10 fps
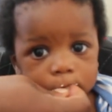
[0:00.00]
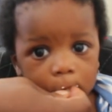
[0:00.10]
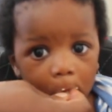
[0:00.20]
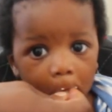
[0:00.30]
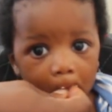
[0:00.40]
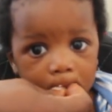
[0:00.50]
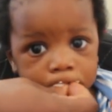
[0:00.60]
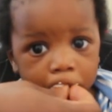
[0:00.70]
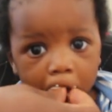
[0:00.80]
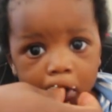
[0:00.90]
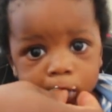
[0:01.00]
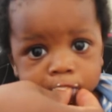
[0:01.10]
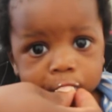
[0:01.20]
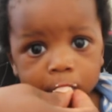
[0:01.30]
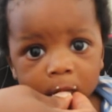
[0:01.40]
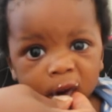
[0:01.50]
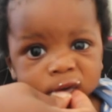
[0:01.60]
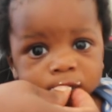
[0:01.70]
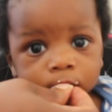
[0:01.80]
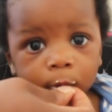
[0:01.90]
Maybe I'll show you people
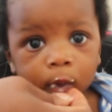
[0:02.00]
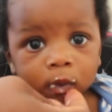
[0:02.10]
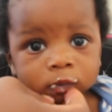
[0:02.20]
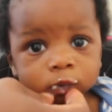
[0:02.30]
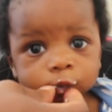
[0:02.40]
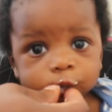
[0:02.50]
what he